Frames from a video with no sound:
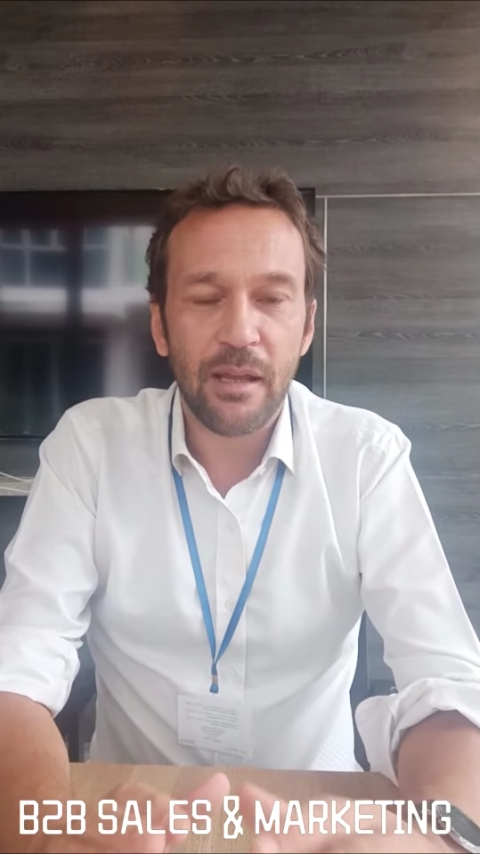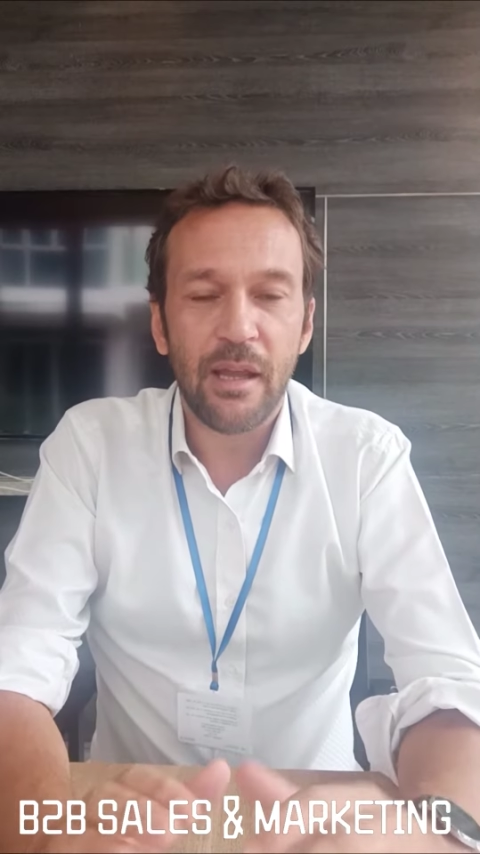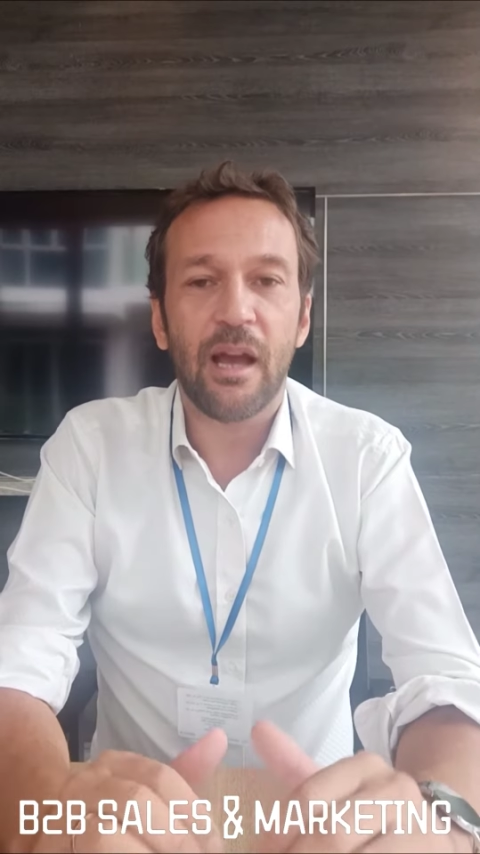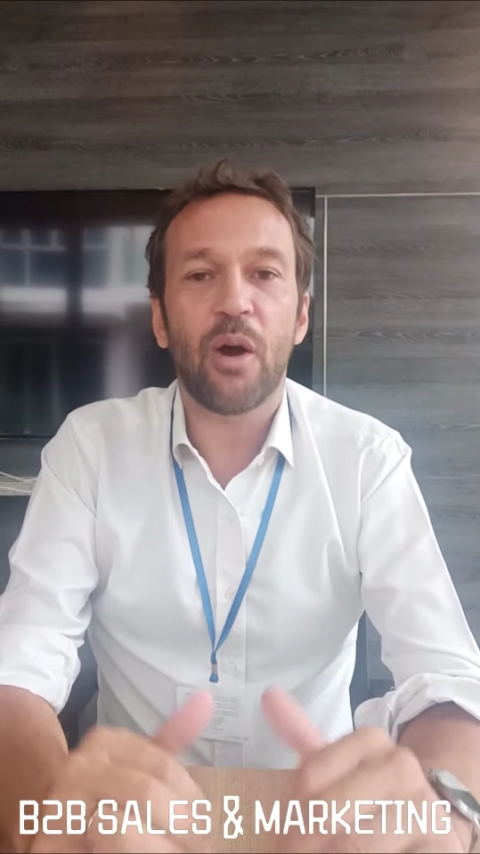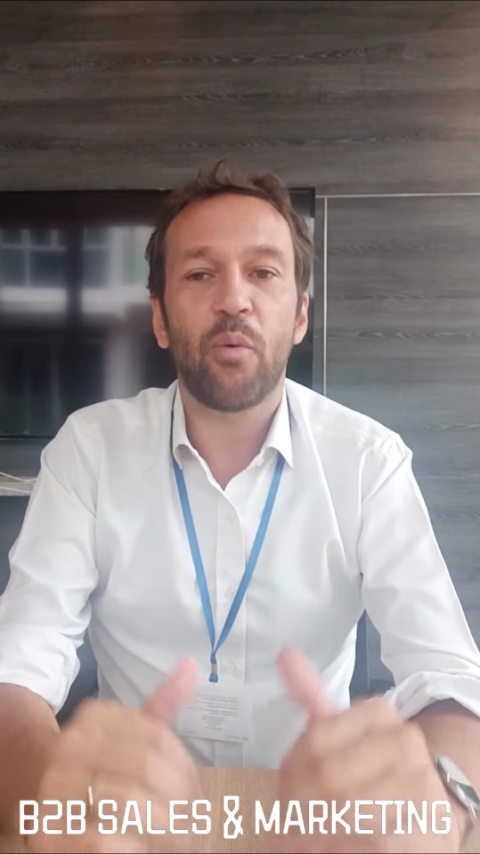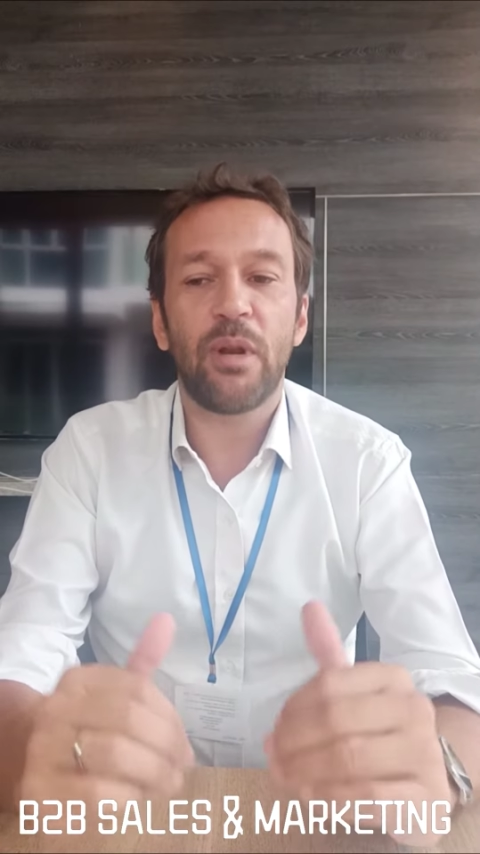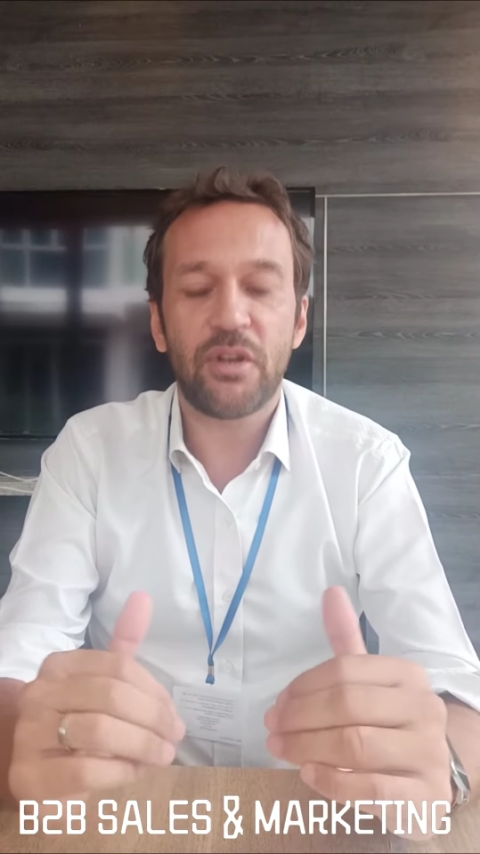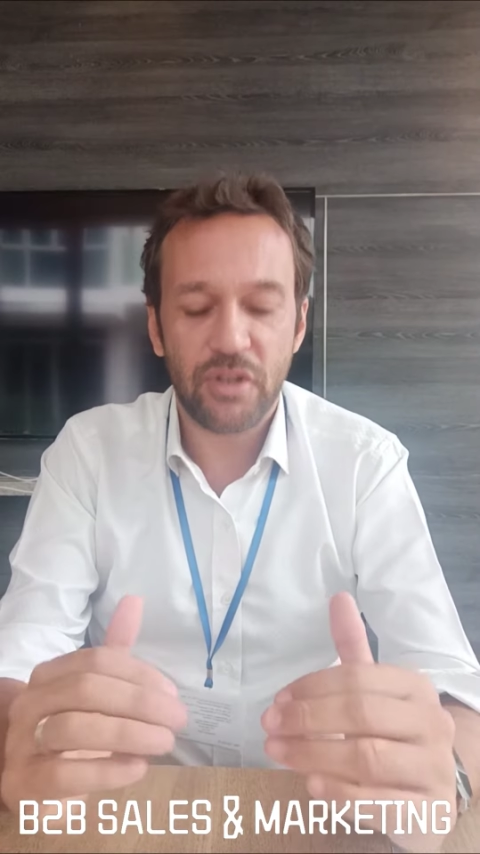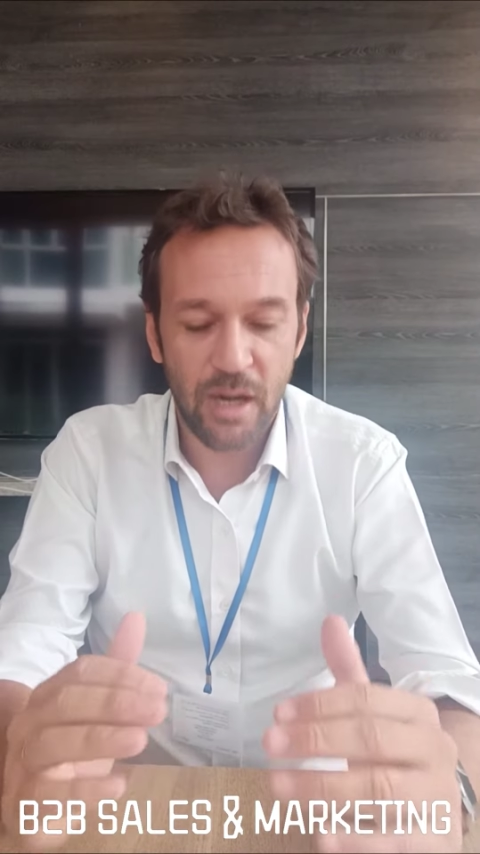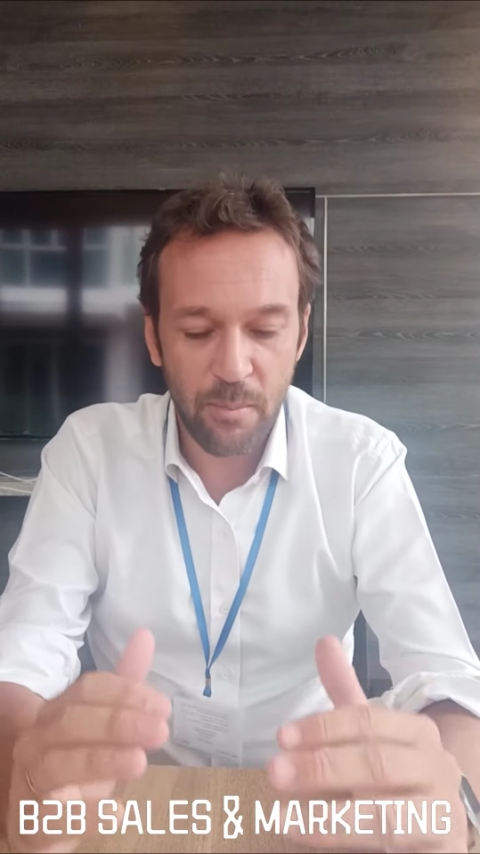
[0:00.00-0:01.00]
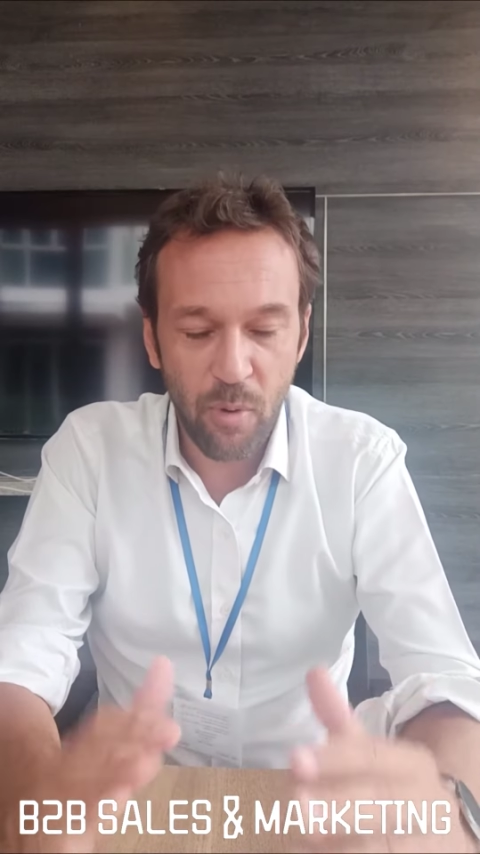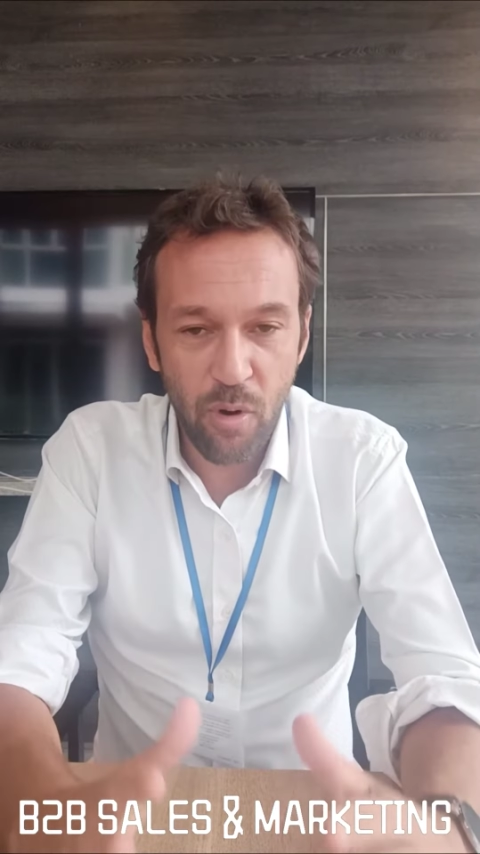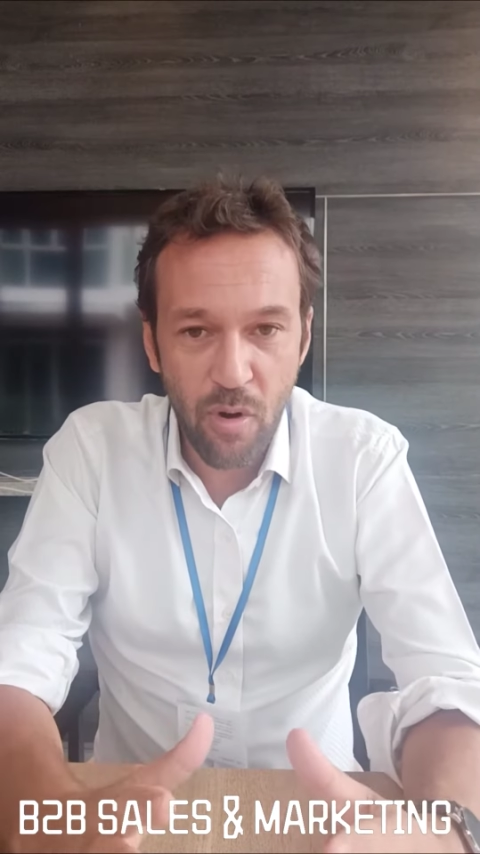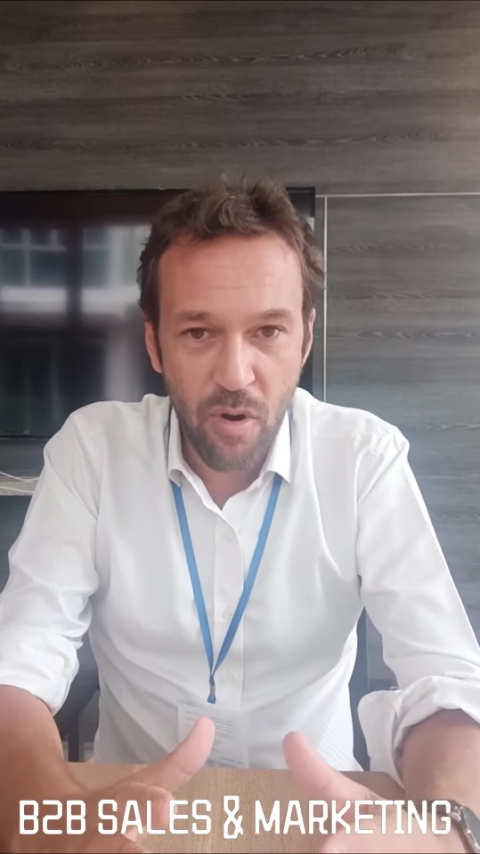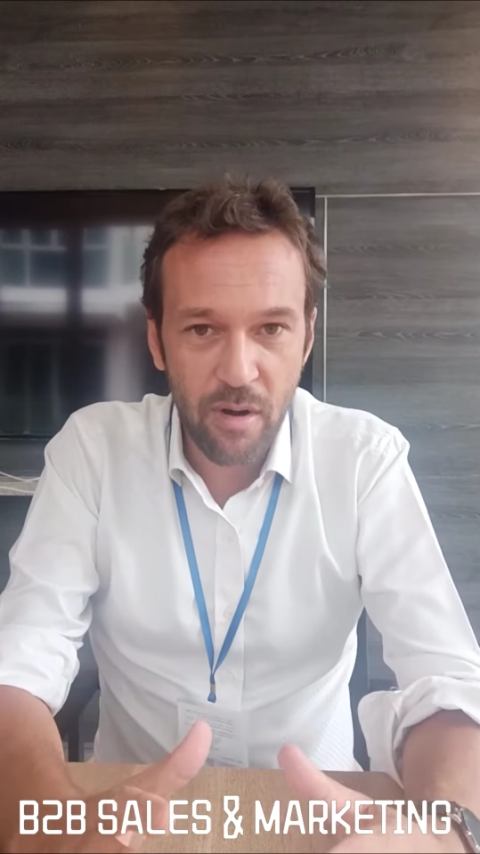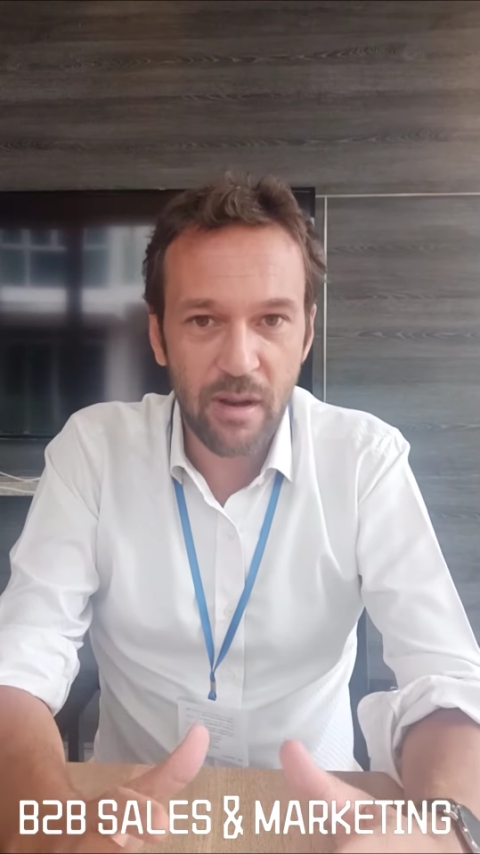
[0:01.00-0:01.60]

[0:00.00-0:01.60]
I will share more,